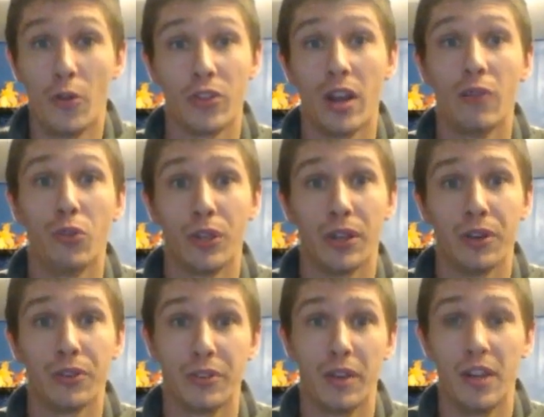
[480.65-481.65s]
several
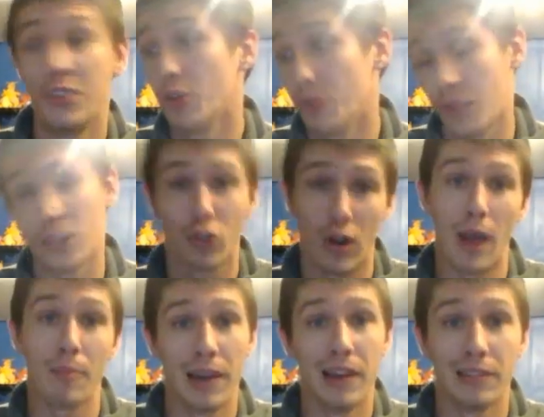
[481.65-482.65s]
years. Until this
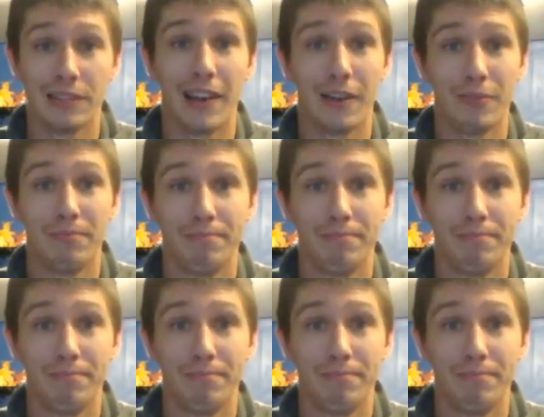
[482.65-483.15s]
crap dies down.